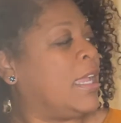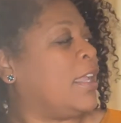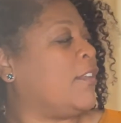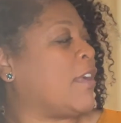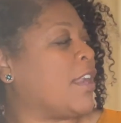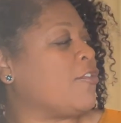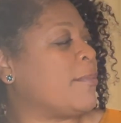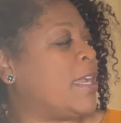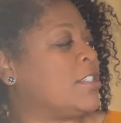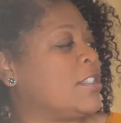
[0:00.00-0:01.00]
You've got
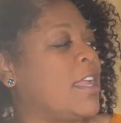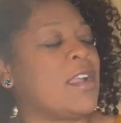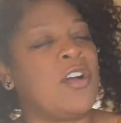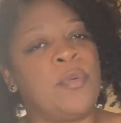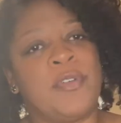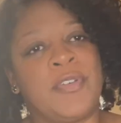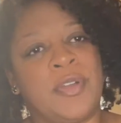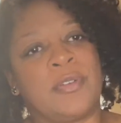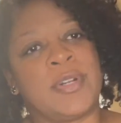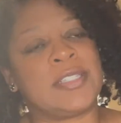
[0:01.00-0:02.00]
information like
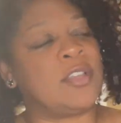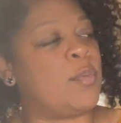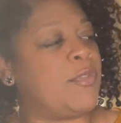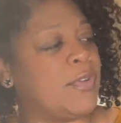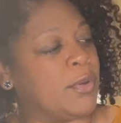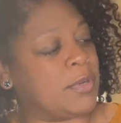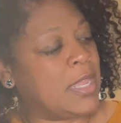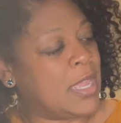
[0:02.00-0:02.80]
homophone. What is a homophone?